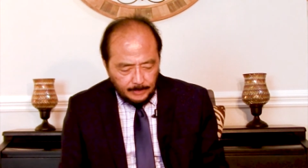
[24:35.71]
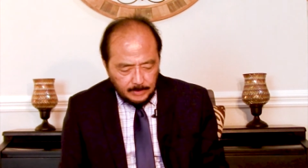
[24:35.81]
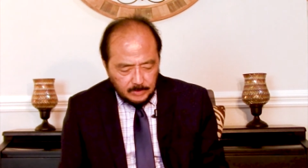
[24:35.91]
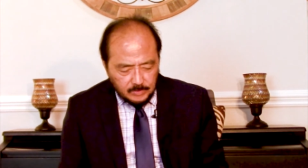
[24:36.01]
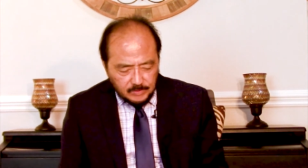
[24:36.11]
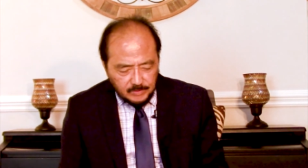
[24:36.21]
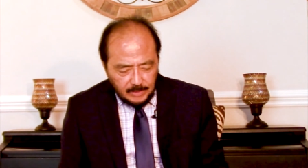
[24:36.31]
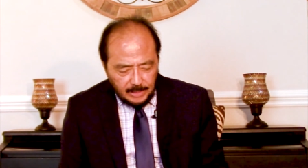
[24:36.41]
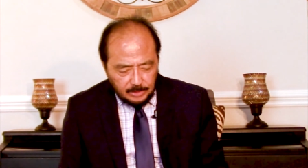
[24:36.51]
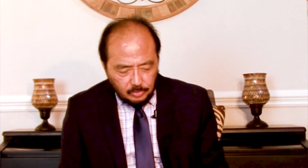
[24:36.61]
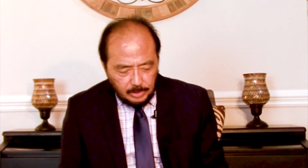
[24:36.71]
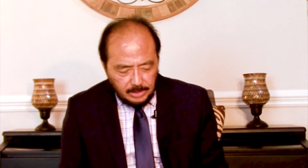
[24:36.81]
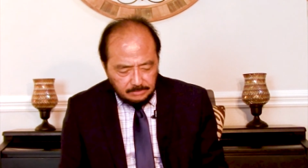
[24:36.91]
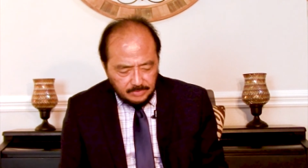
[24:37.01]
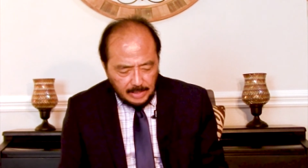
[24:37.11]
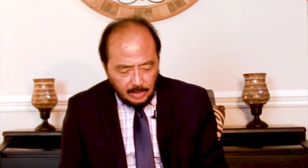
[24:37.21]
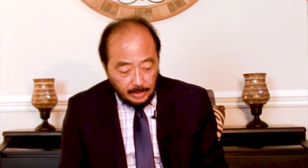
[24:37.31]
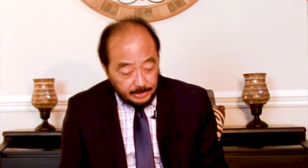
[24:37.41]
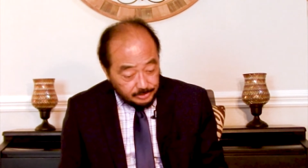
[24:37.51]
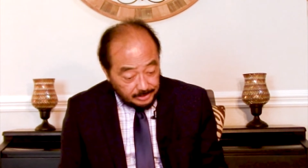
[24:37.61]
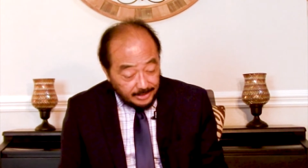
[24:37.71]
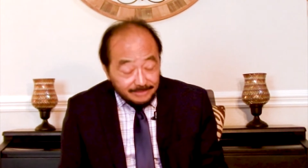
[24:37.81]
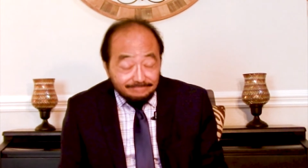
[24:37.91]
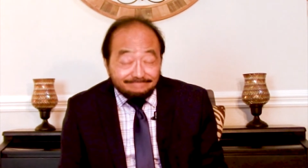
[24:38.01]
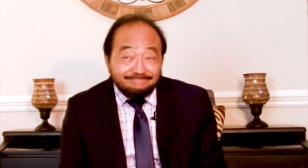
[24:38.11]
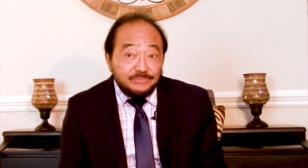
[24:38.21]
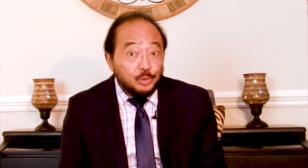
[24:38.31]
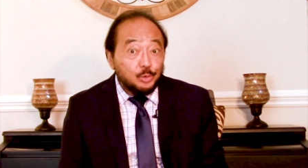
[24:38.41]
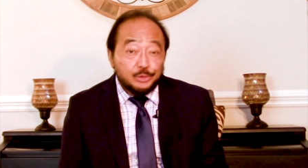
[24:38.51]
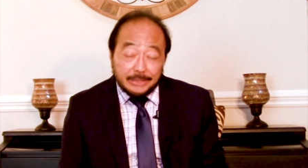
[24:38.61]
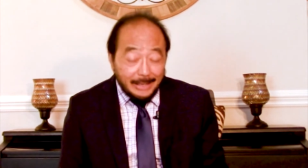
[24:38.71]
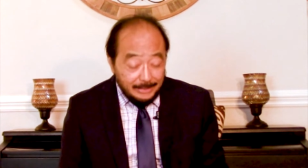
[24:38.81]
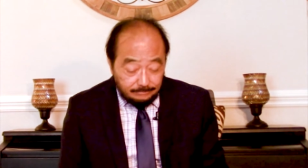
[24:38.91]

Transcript: Jesus said unto him, Thou hast said it, you said it,